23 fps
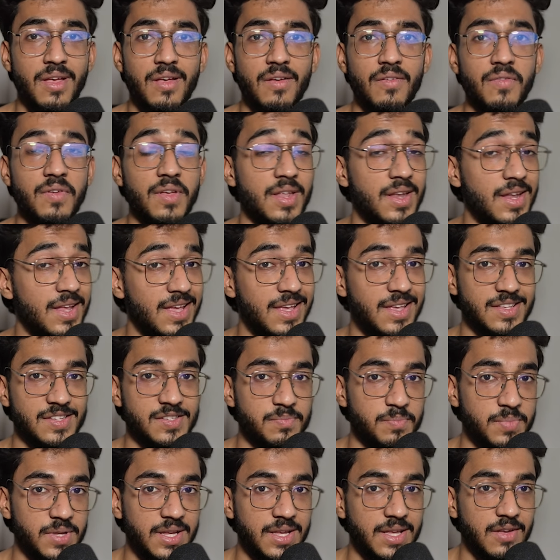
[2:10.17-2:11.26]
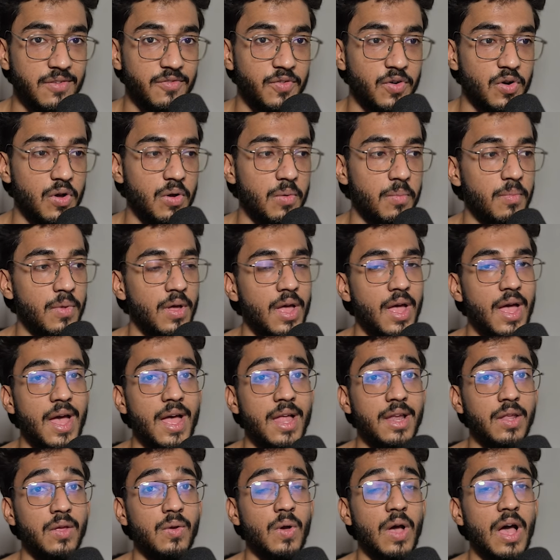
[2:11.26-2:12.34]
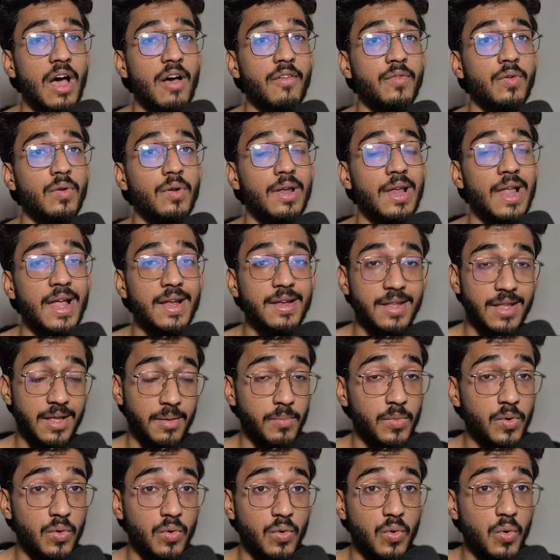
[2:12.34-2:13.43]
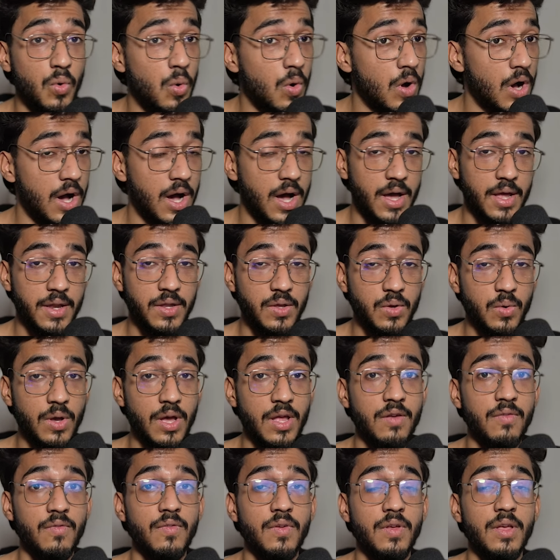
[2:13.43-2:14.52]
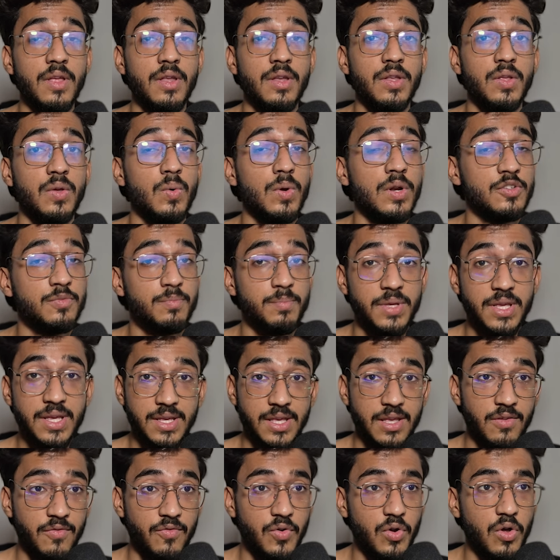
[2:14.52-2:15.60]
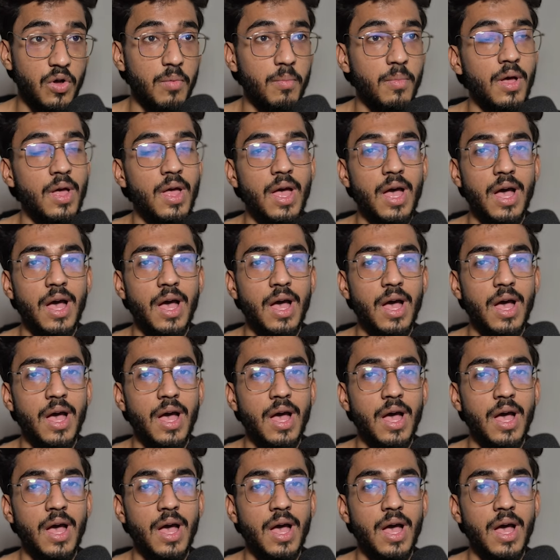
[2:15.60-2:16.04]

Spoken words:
where he is speaking from, and you have to let him know who are you and where you are speaking from,